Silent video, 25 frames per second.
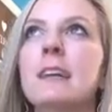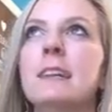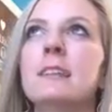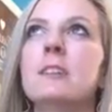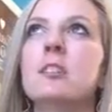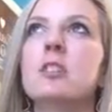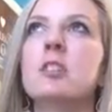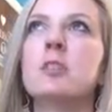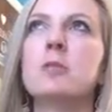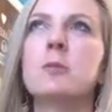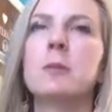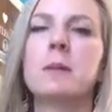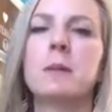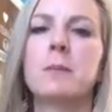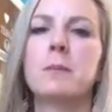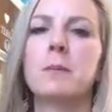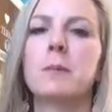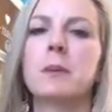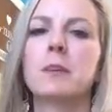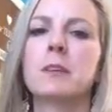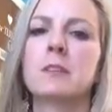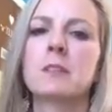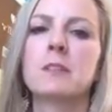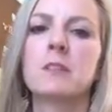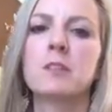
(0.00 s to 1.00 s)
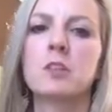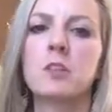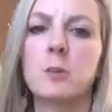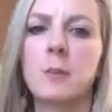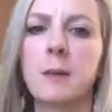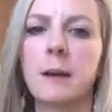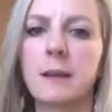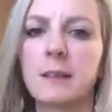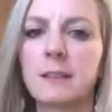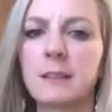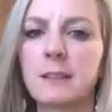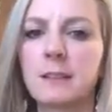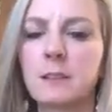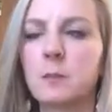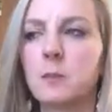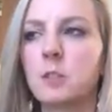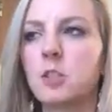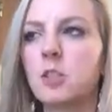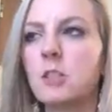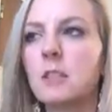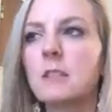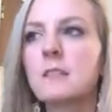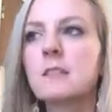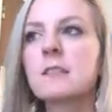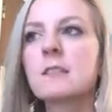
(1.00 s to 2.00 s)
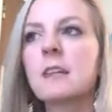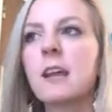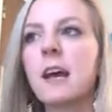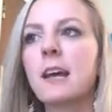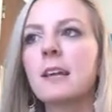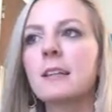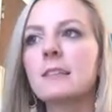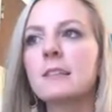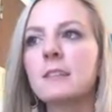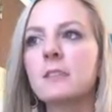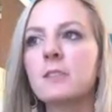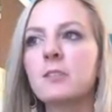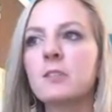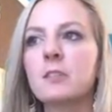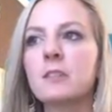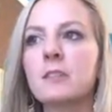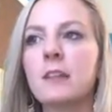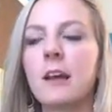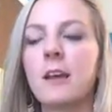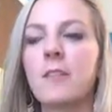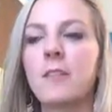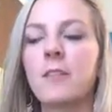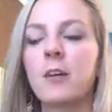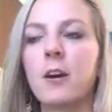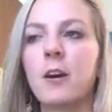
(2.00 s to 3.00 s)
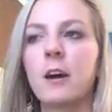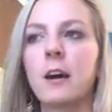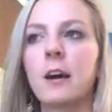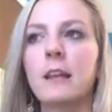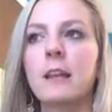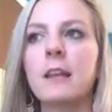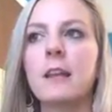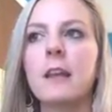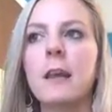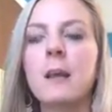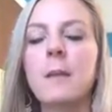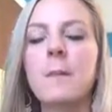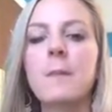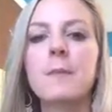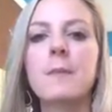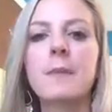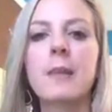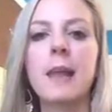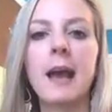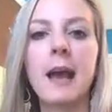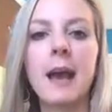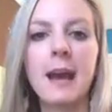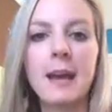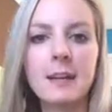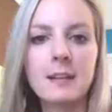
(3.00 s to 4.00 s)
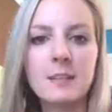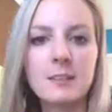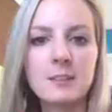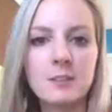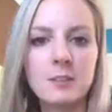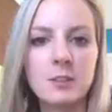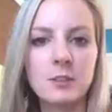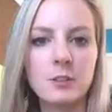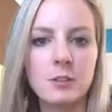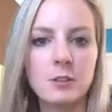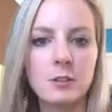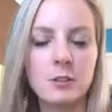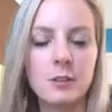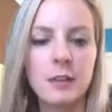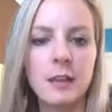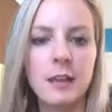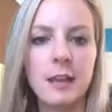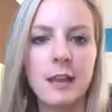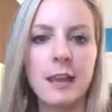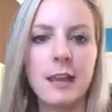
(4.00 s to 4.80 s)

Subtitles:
she's written books too about this, but she has tons of stuff on attitude.